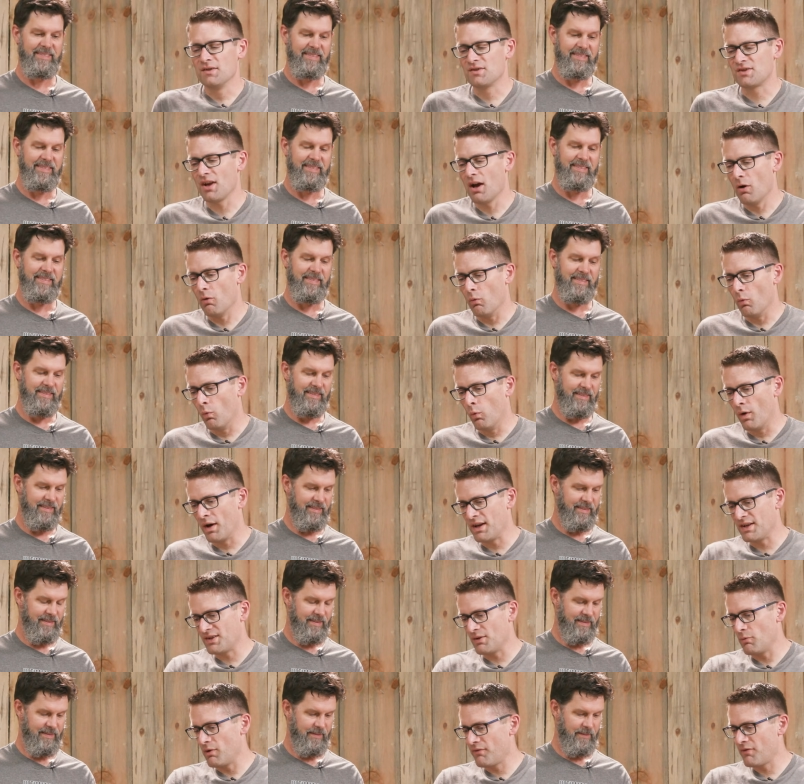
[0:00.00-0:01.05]
Speaker 1: So, what
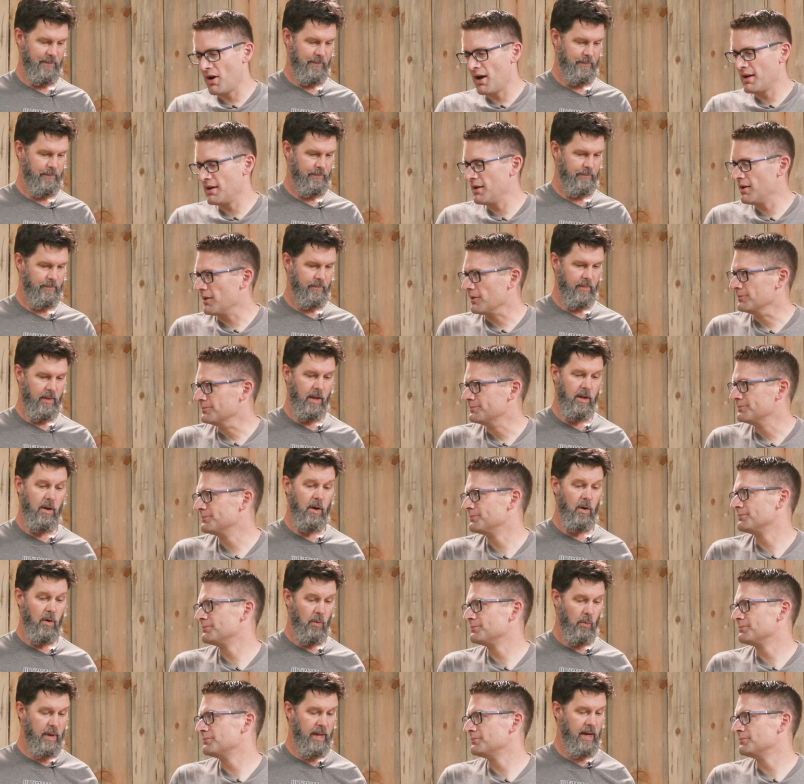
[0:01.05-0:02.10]
is it we've got here?
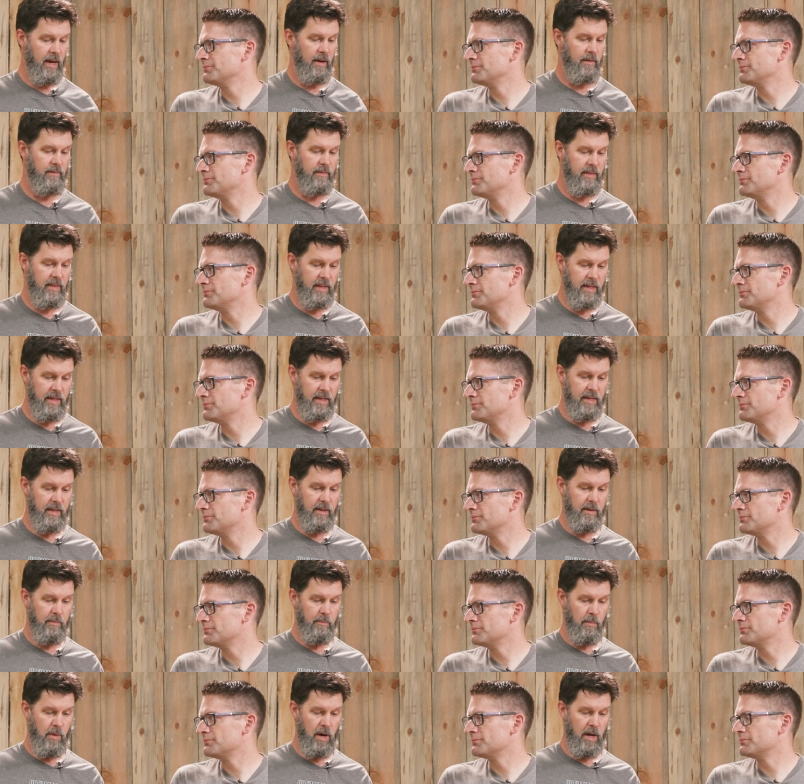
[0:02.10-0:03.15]
We have the
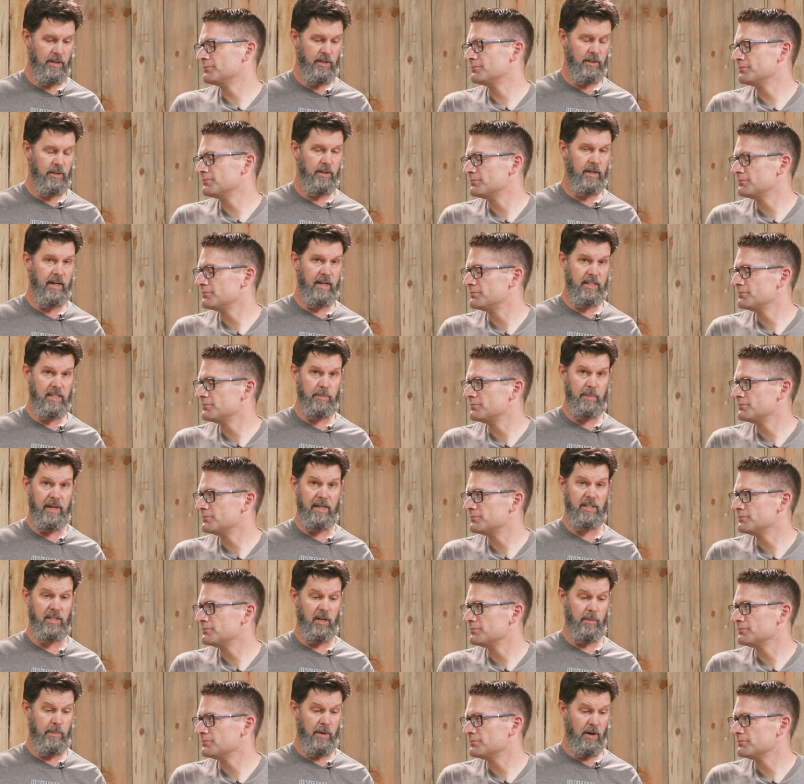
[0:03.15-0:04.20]
Speaker 2: modular
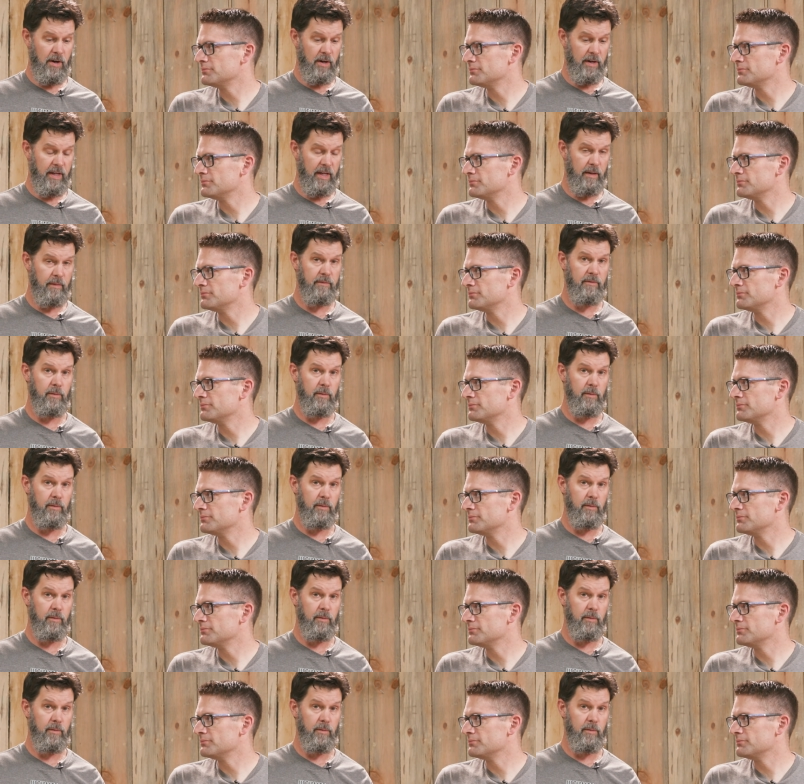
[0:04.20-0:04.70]
headspace comparator kit